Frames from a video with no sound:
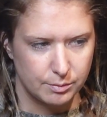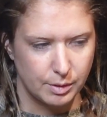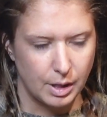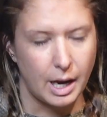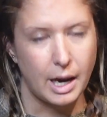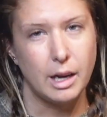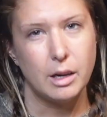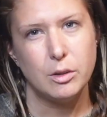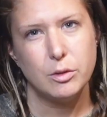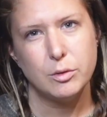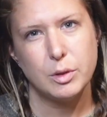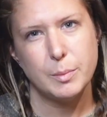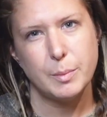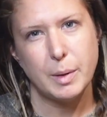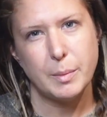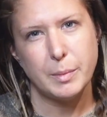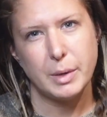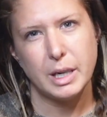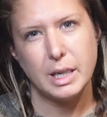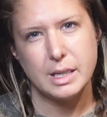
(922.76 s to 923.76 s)
I don't
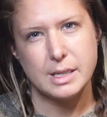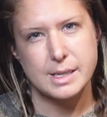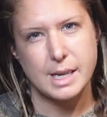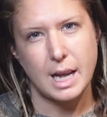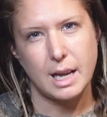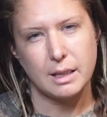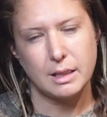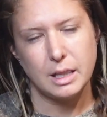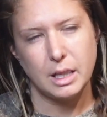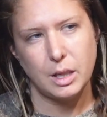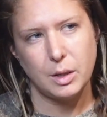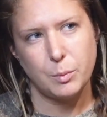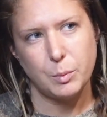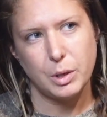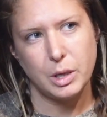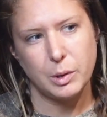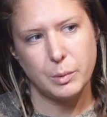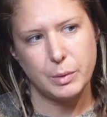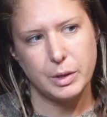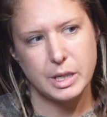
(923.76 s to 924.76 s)
remember exactly what
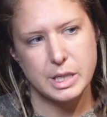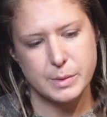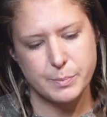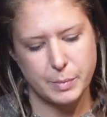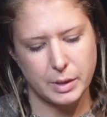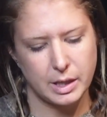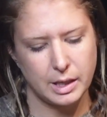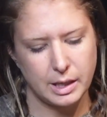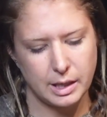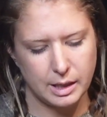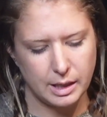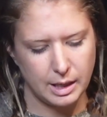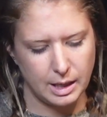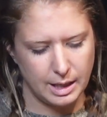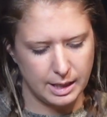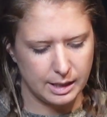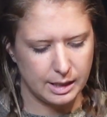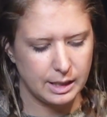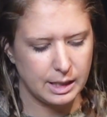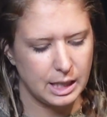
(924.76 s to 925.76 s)
it was, but
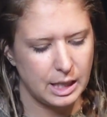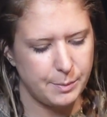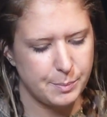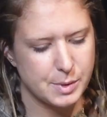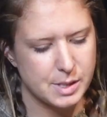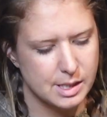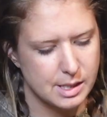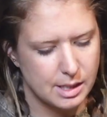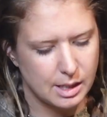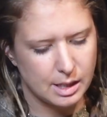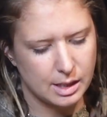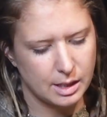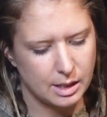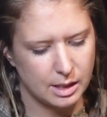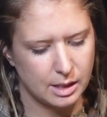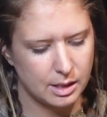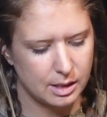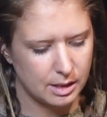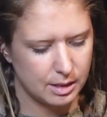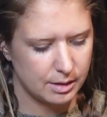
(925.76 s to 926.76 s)
it keeps
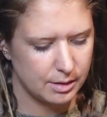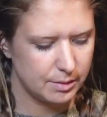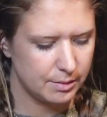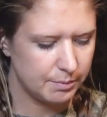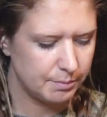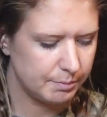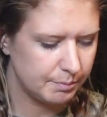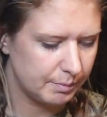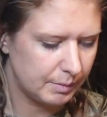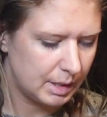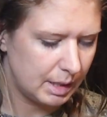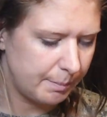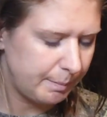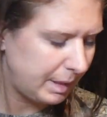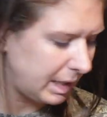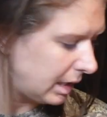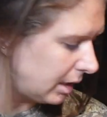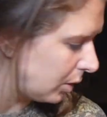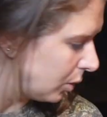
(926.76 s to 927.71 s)
the meat